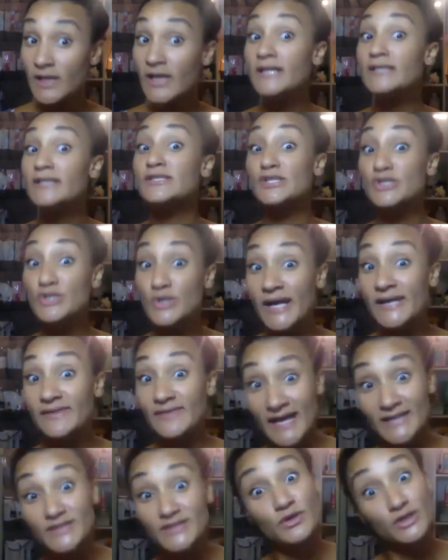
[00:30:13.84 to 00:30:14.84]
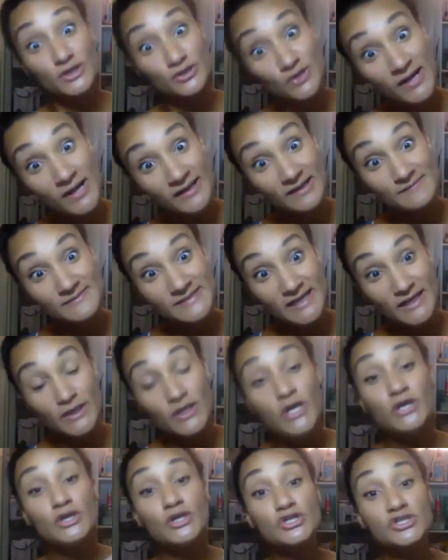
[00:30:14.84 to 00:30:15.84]
To train, that's where your training comes in.
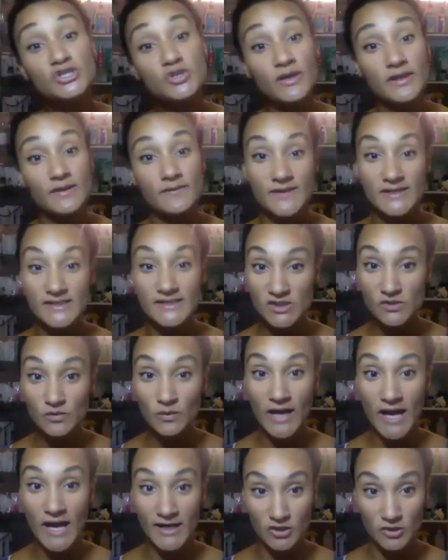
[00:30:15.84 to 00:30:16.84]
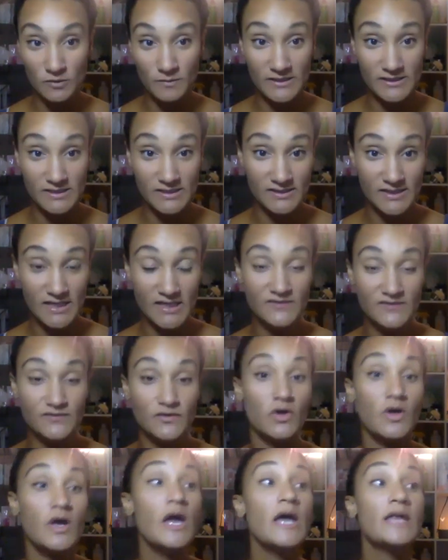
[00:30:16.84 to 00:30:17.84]
You're showing them, this is what I do to be
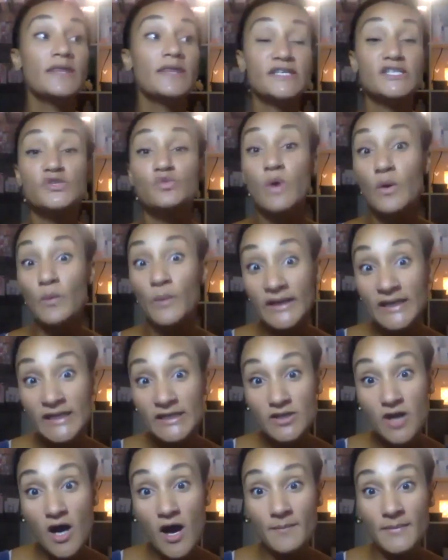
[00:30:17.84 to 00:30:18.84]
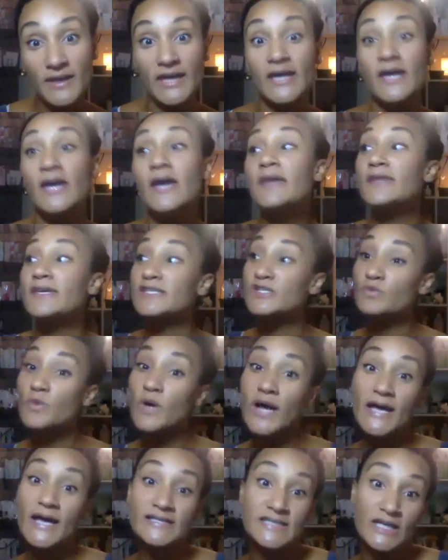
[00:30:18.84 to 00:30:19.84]
successful. This is what Whitney taught me. This is what
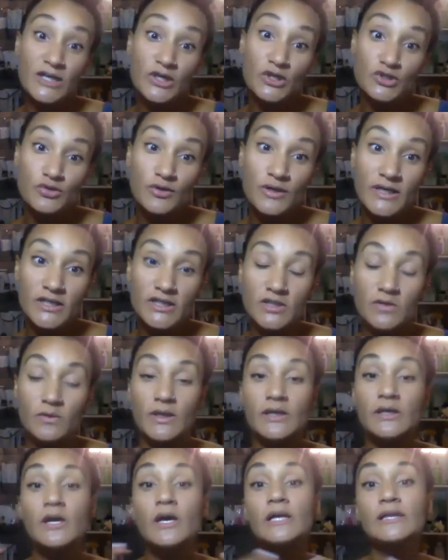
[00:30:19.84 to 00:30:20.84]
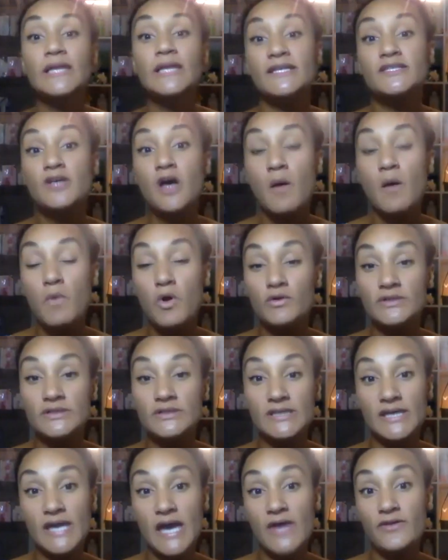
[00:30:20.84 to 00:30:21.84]
I see Katrina doing. Let's all mold it
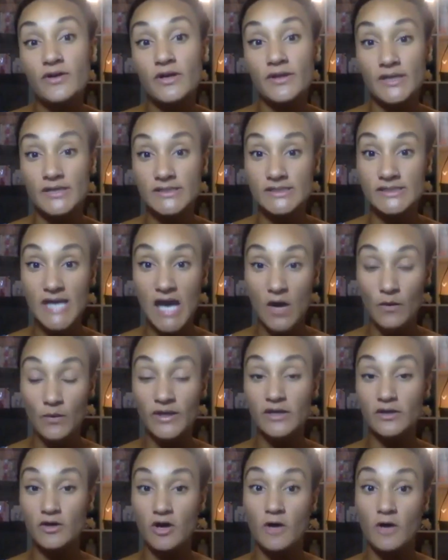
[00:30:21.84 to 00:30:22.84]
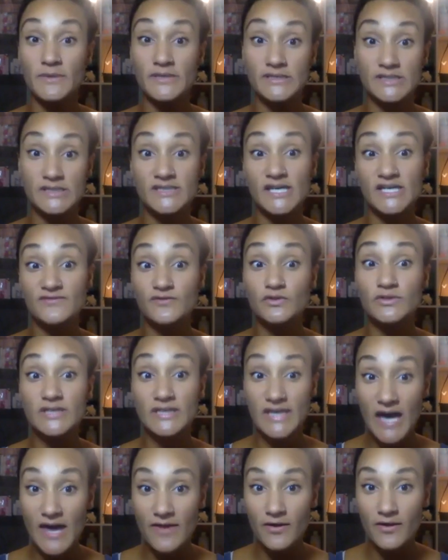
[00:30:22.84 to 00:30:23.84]
together, and this is how we can all be successful
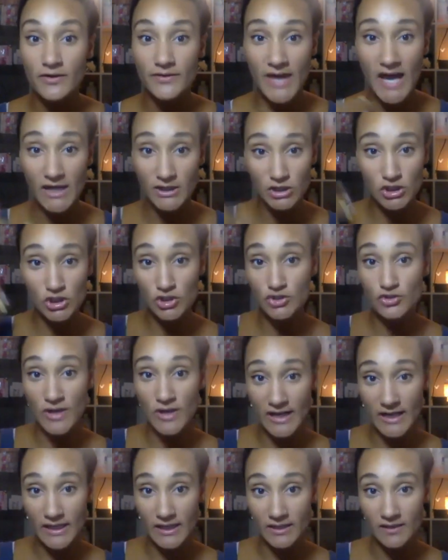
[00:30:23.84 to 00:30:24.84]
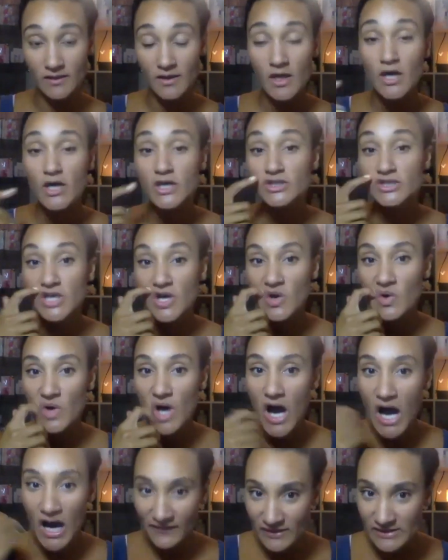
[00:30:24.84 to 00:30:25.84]
together. That's your training. So
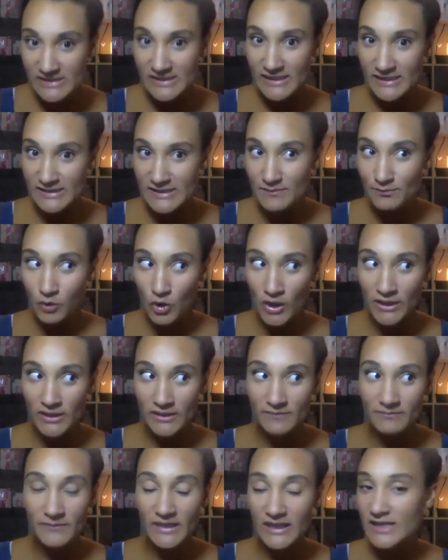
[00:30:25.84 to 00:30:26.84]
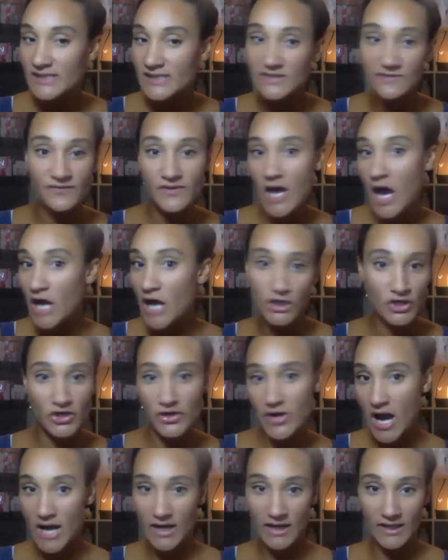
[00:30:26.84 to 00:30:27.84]
obviously it's important, because if not, you're
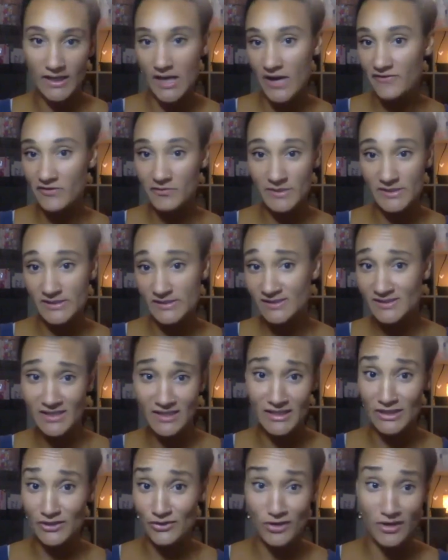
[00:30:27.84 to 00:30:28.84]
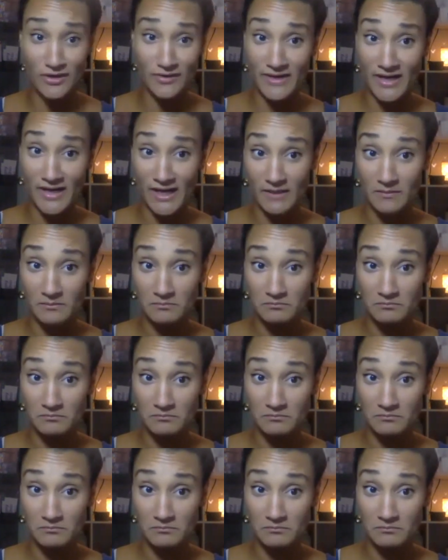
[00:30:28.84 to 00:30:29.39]
not going to have a business, and neither are they.